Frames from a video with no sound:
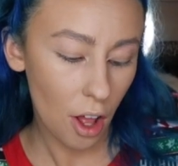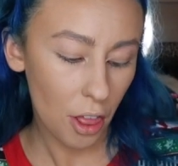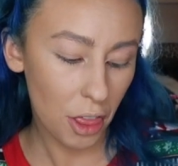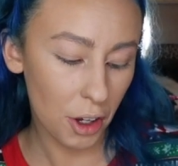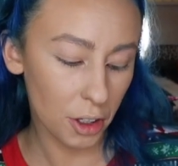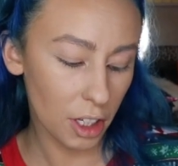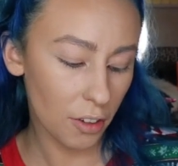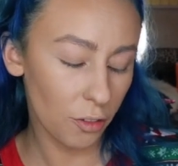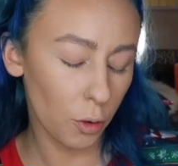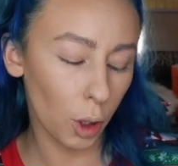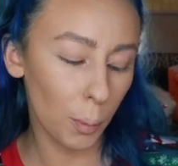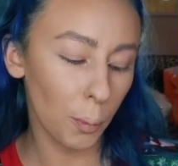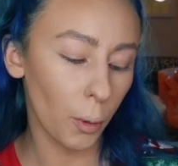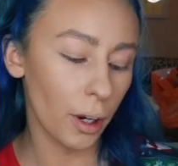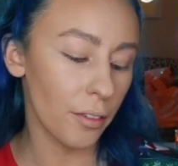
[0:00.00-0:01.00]

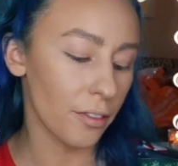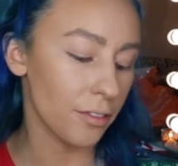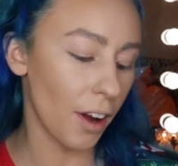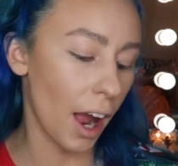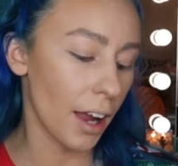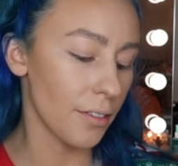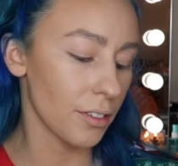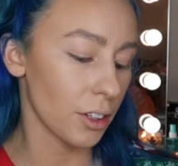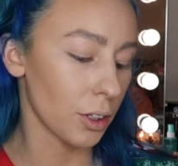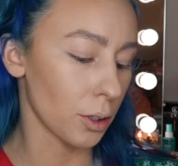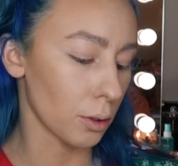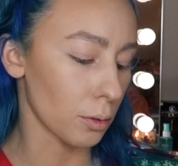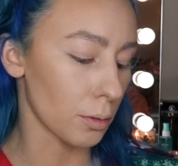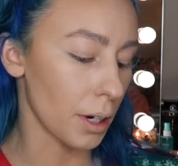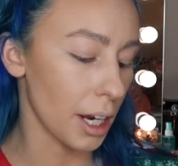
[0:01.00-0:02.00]
34.5
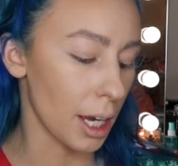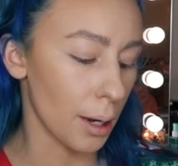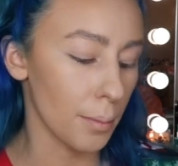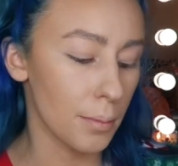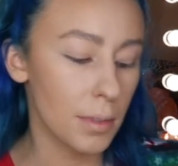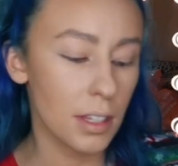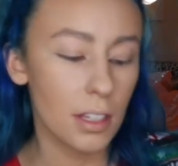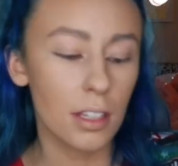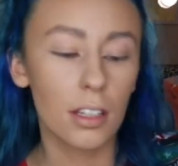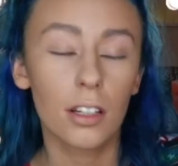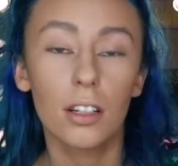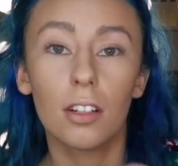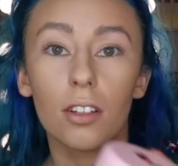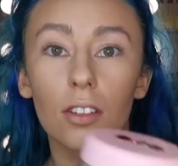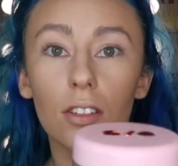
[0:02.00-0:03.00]
grams.
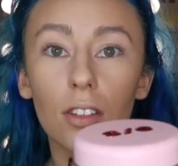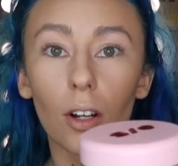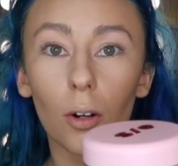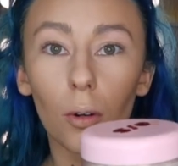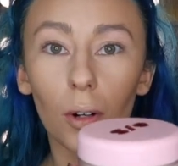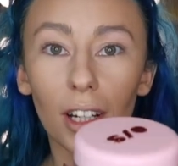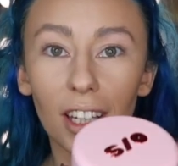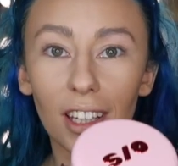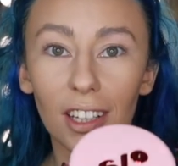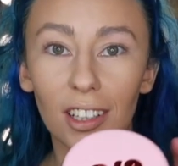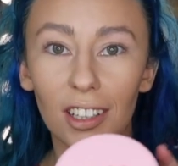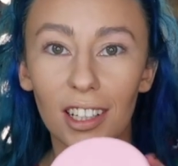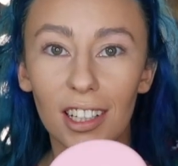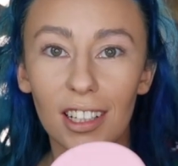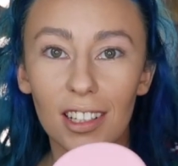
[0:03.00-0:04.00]
So
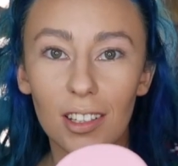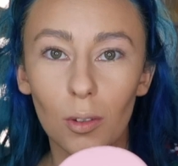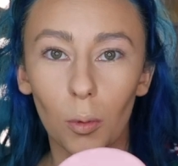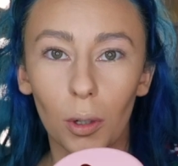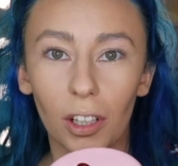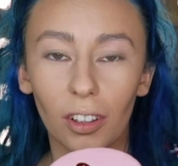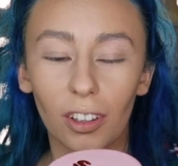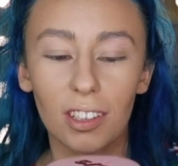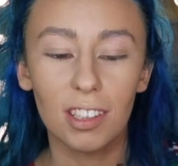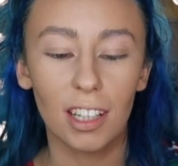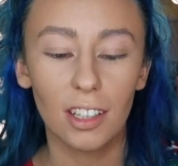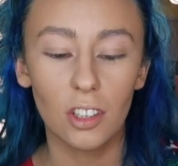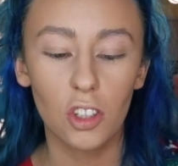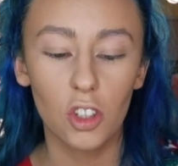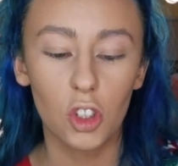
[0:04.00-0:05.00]
here is what it looks
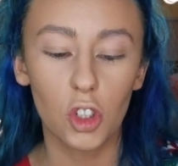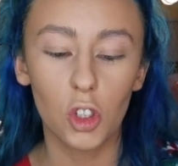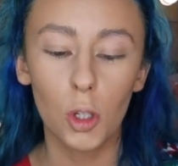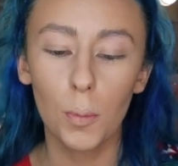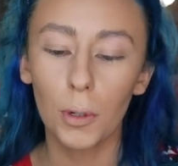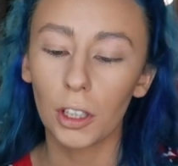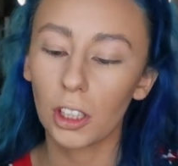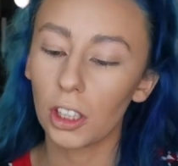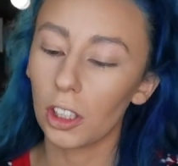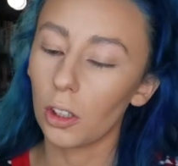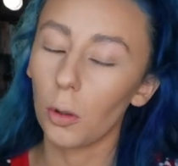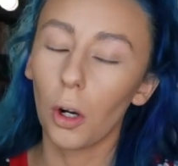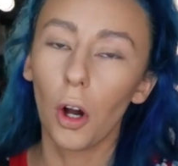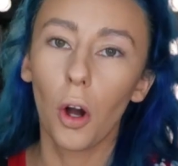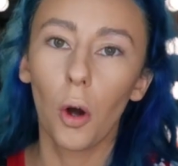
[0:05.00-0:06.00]
like. Super
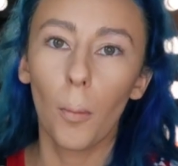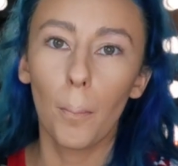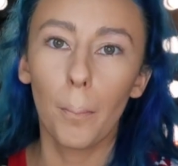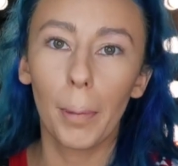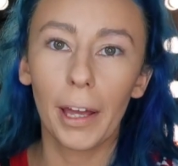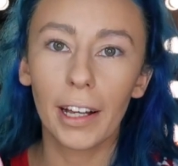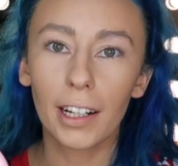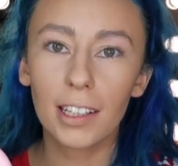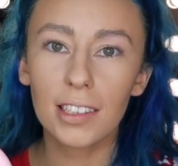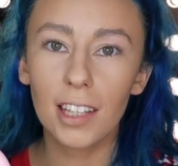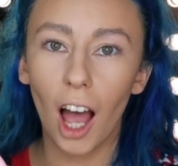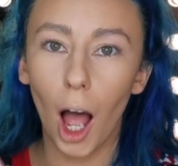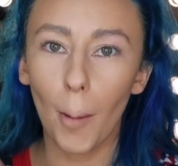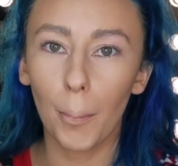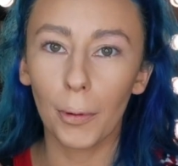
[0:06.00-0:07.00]
cute, pink
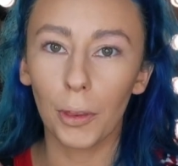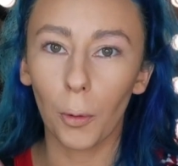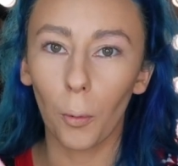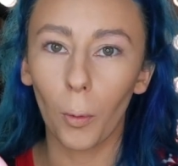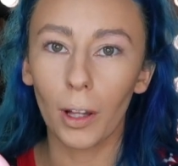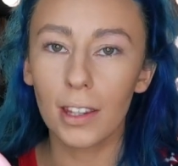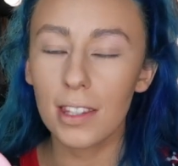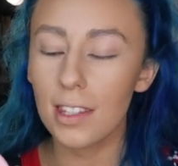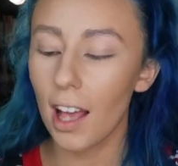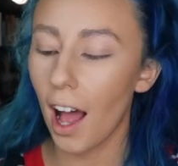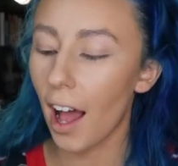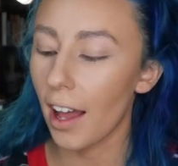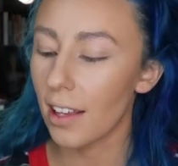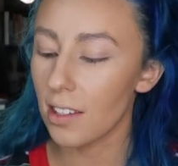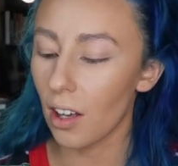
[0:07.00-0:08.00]
top with the one
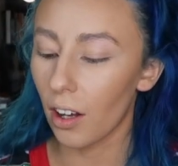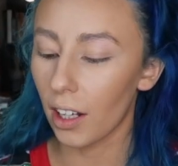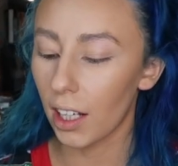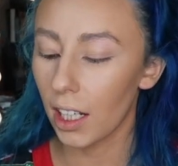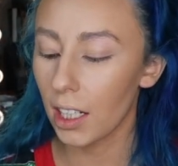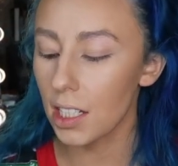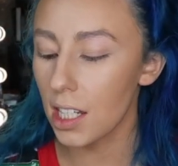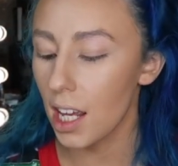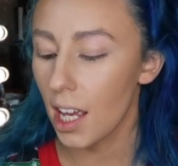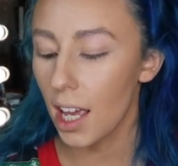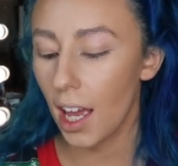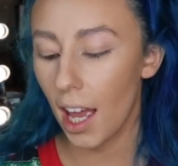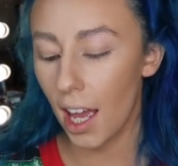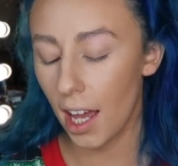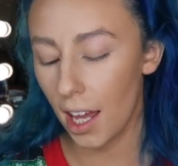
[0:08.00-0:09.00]
size on it.
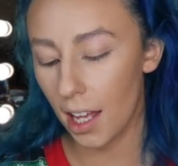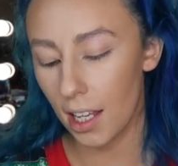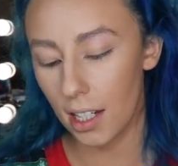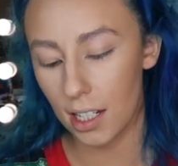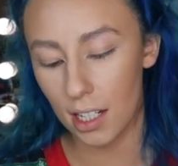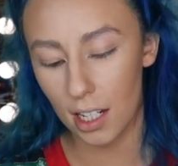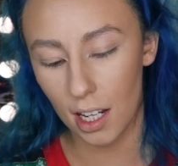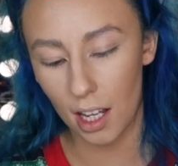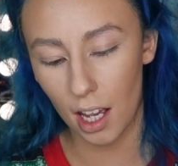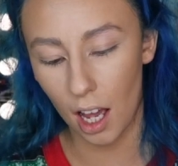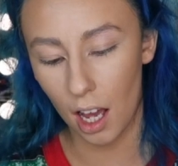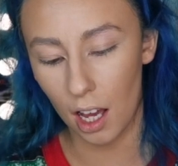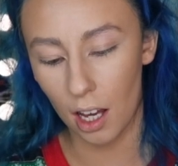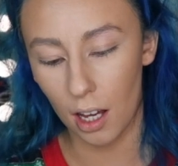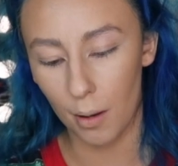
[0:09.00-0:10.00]
And
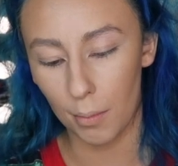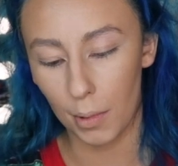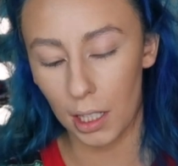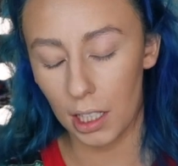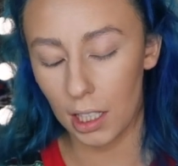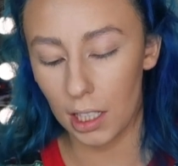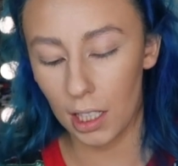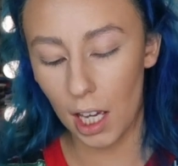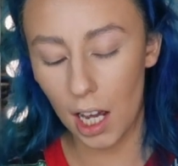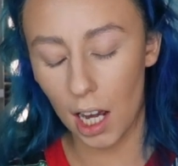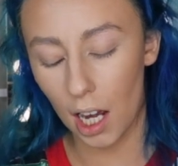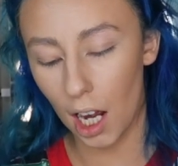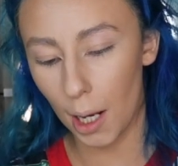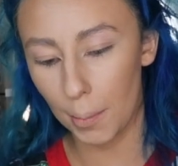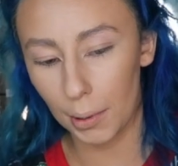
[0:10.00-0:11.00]

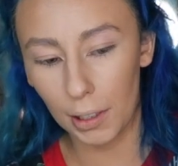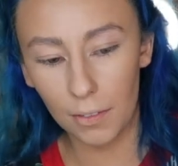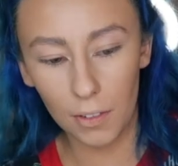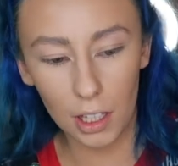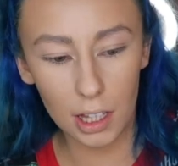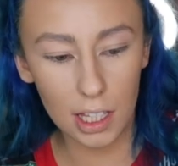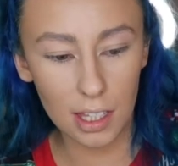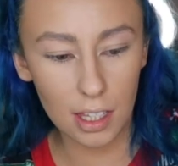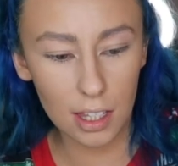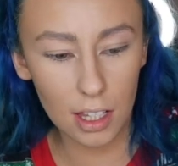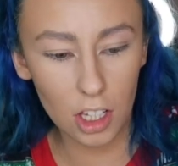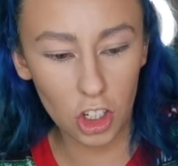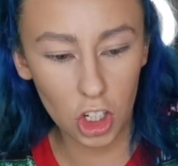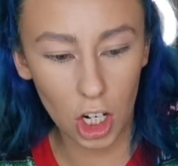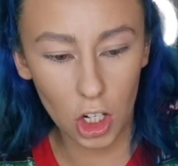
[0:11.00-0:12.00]
yeah, I believe this is in
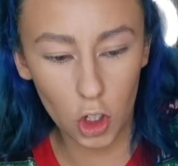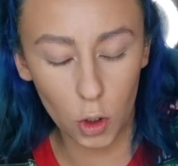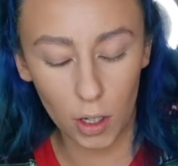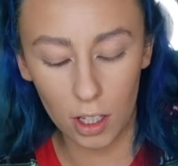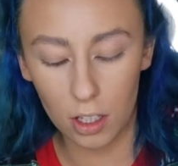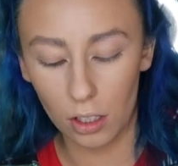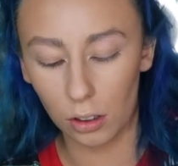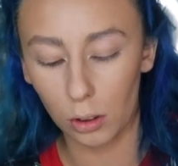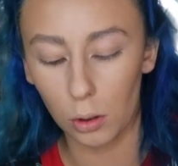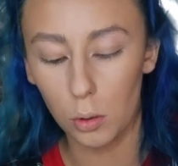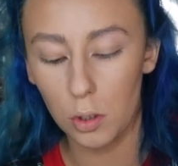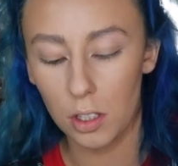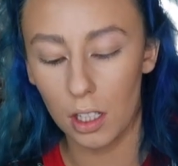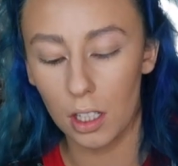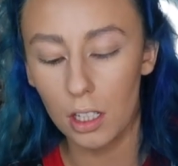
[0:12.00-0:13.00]
the shade
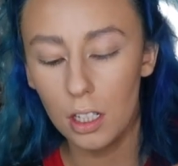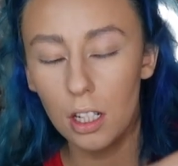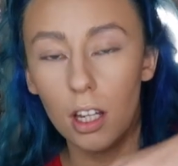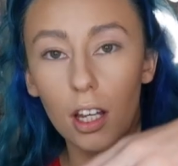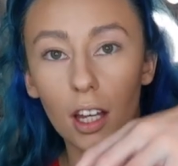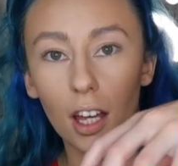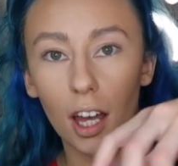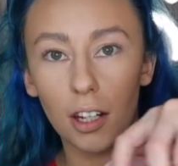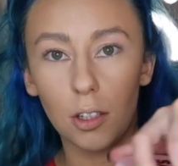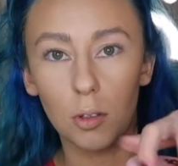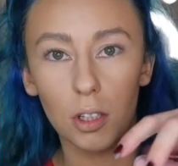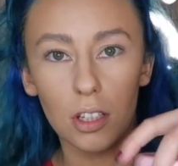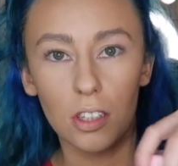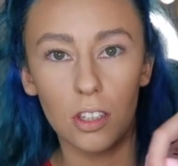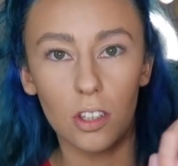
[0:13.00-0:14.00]
Translucent, and you
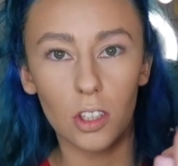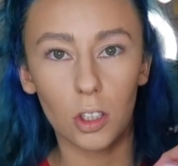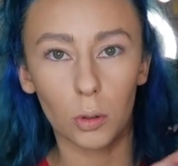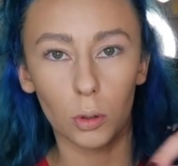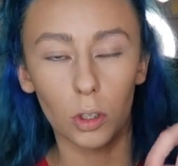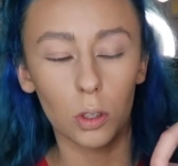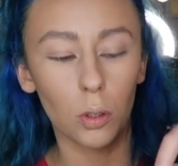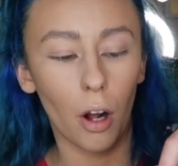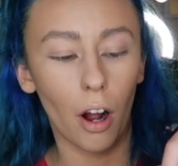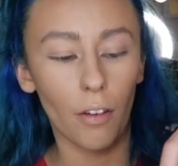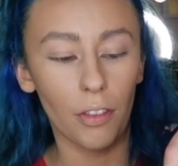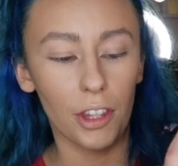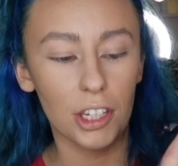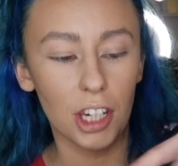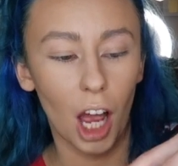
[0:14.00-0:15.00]
just screw
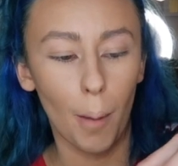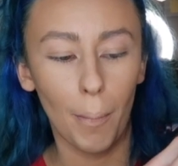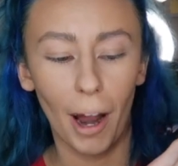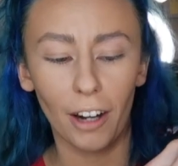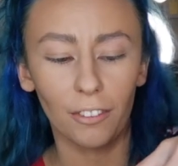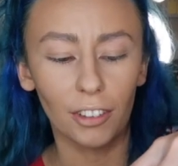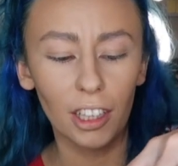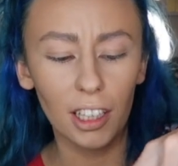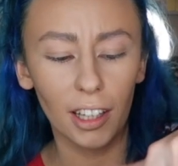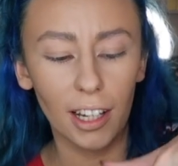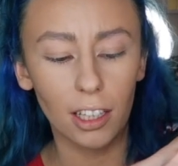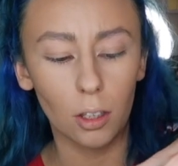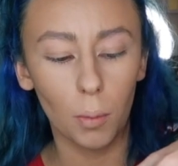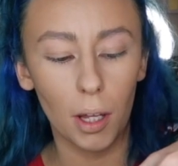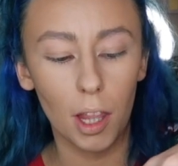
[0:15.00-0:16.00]
off the top. I really
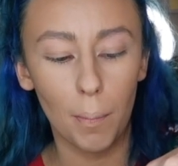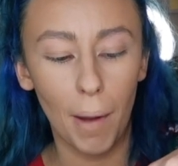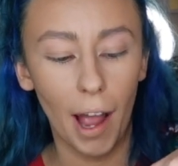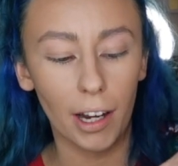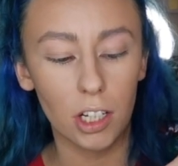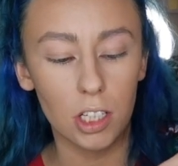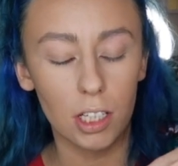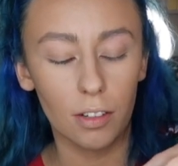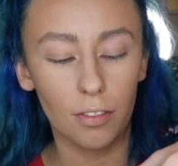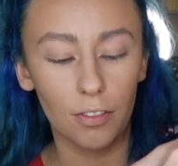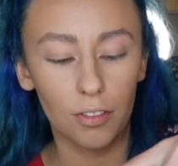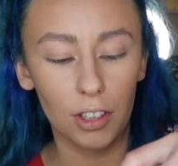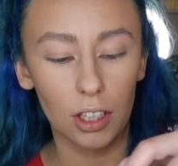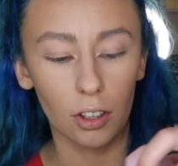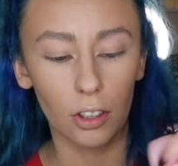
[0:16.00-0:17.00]
like the way the packaging
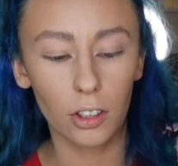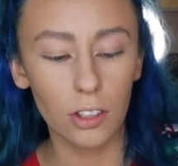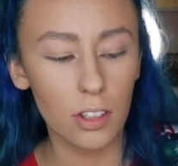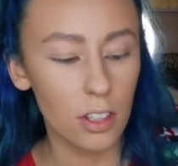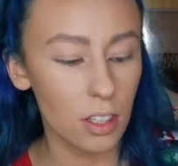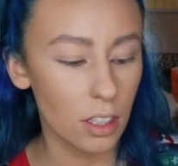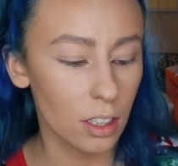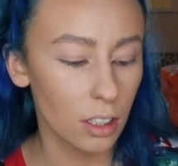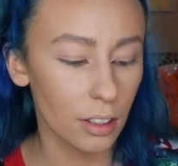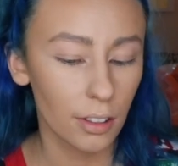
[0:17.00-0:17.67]
feels.